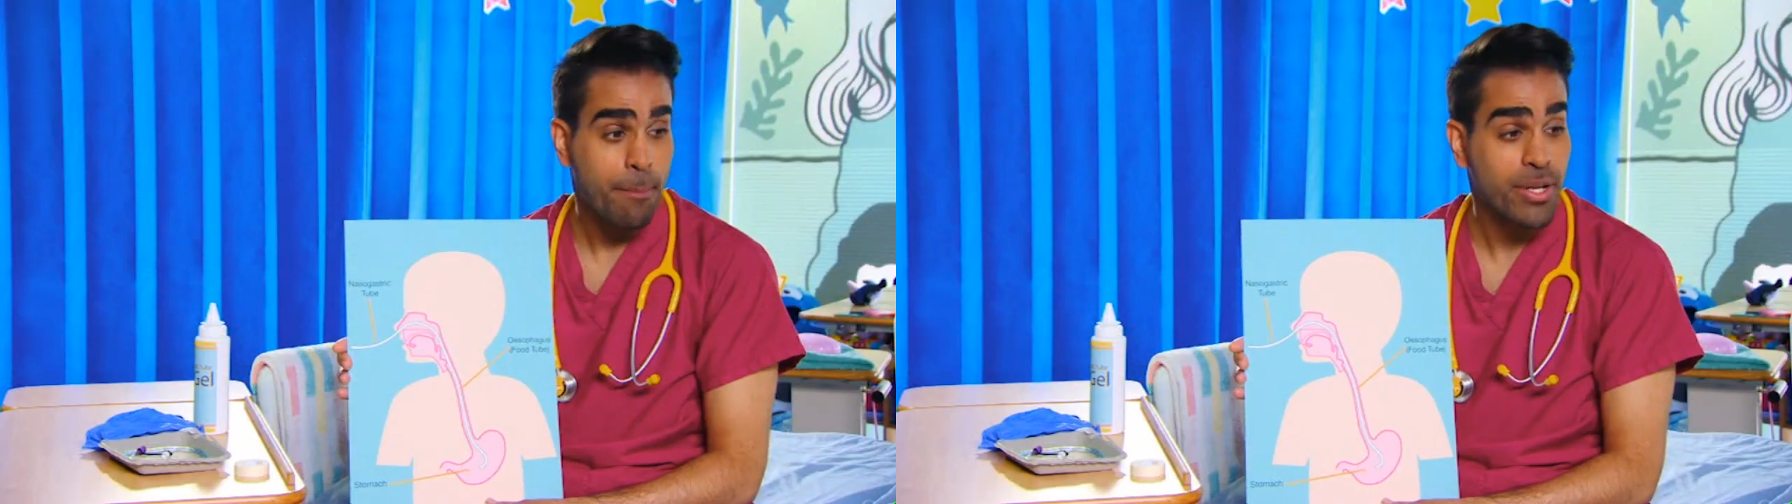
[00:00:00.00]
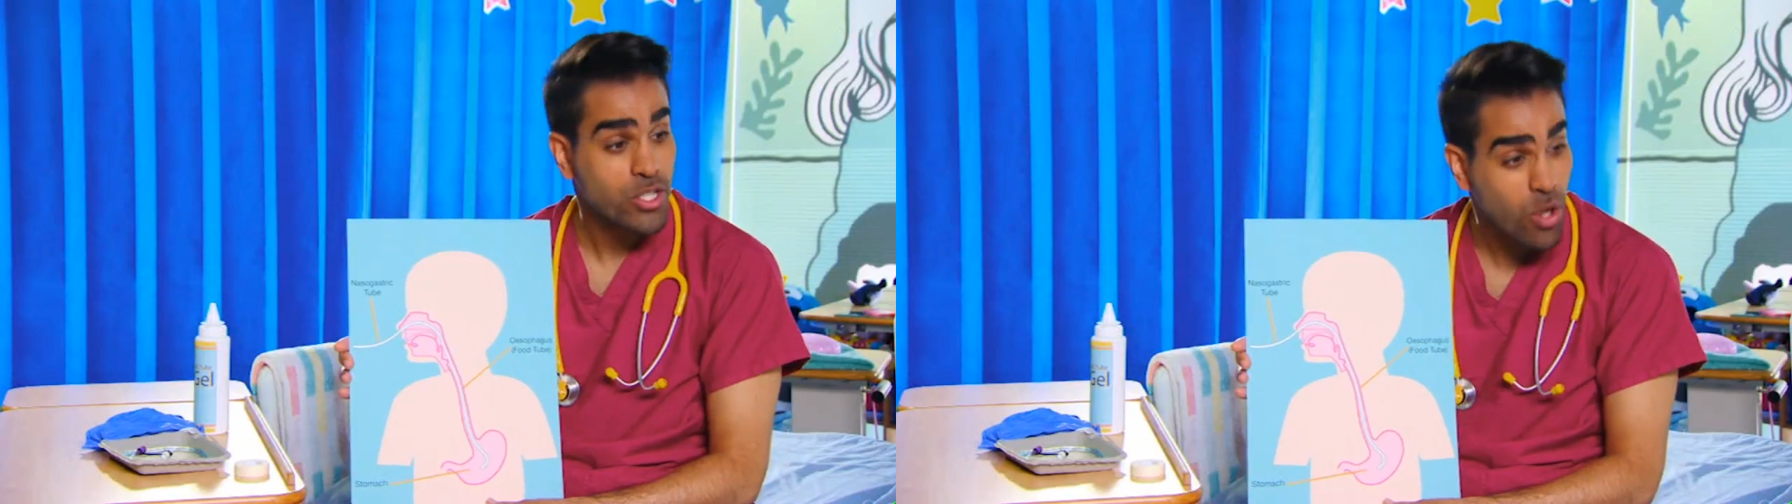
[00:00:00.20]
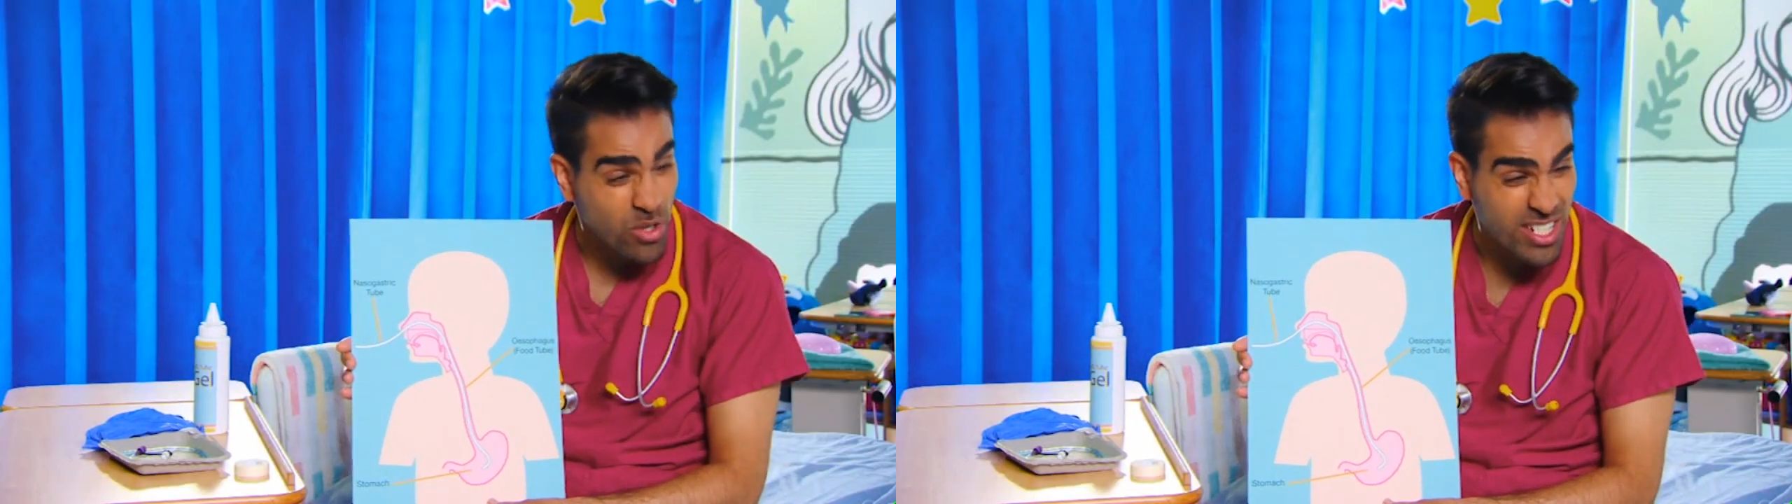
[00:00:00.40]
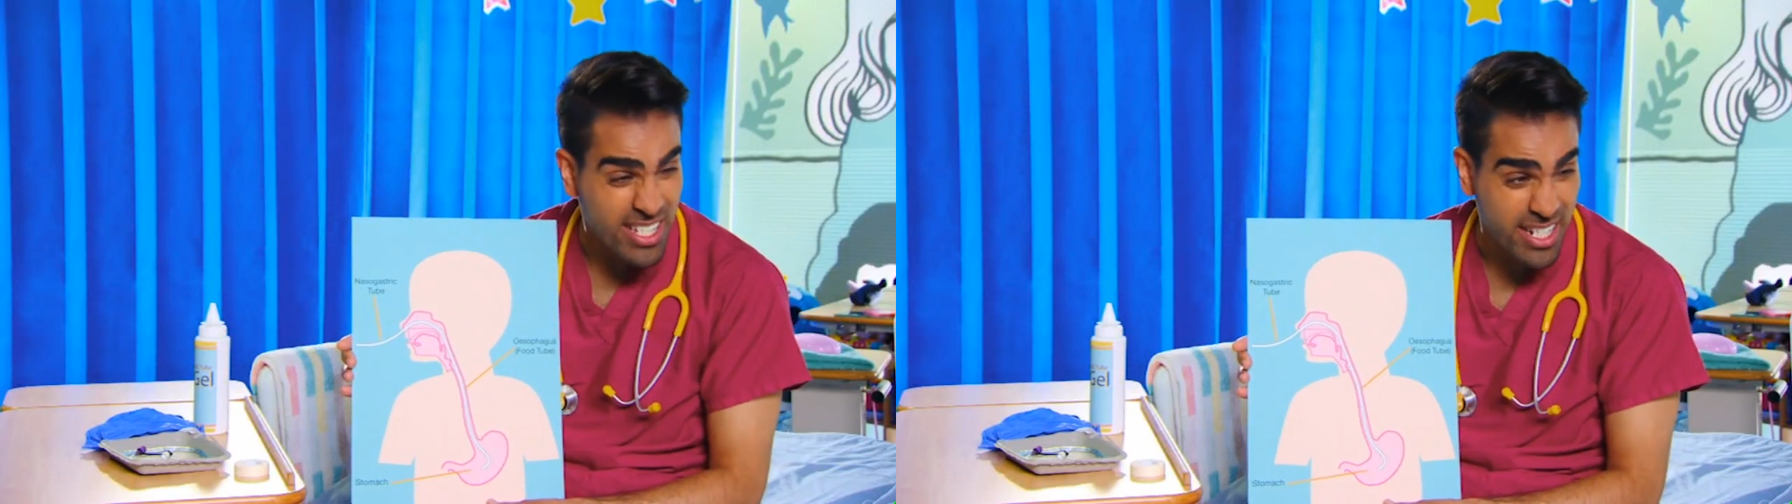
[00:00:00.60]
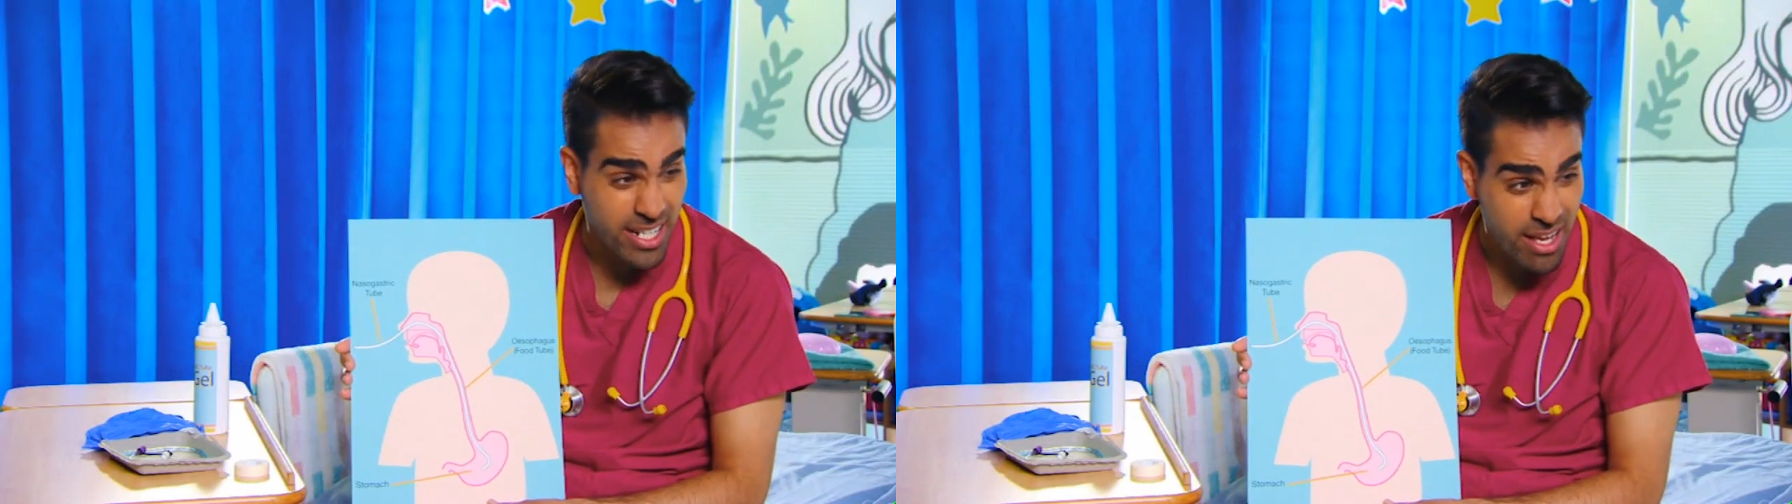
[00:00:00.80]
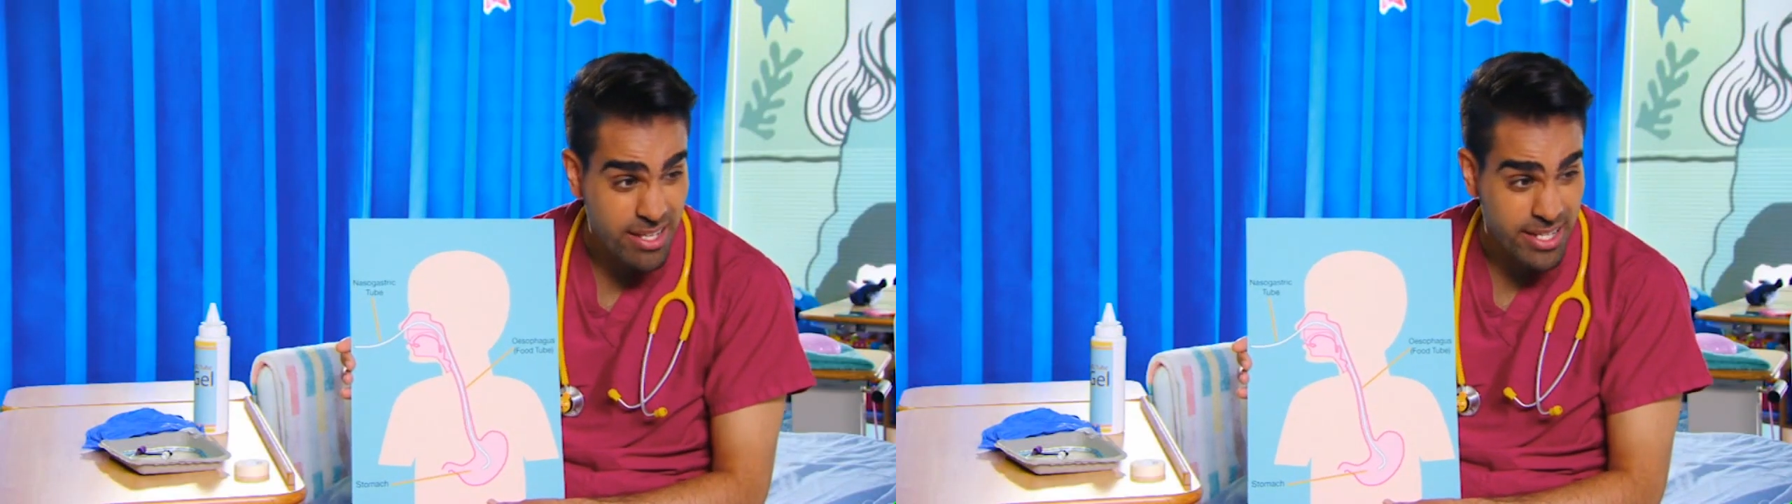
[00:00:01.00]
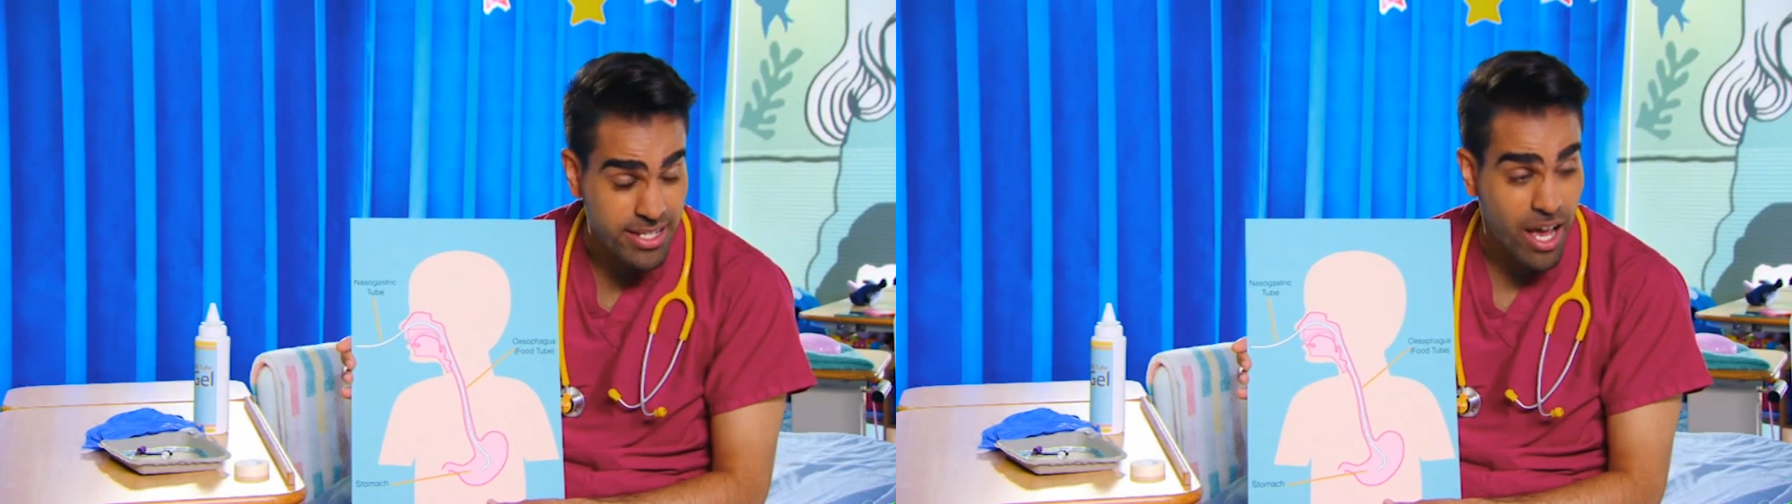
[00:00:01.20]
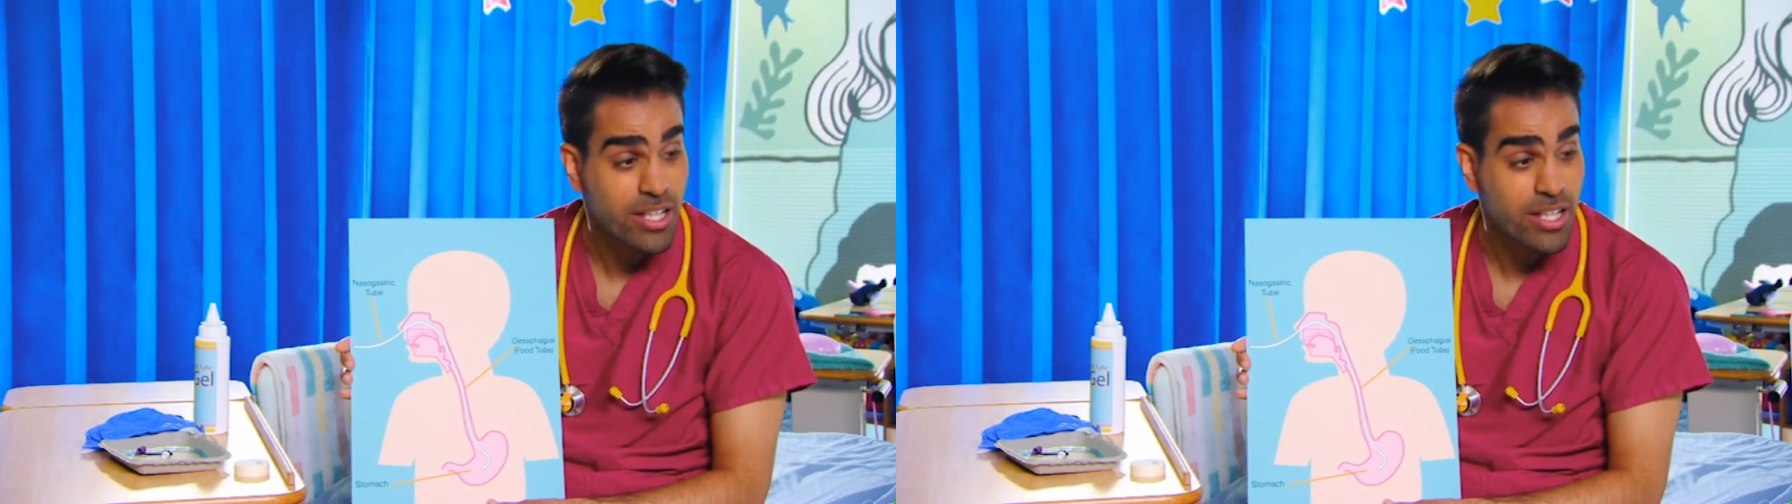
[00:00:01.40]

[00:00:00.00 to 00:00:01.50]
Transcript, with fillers: but doctors and nurses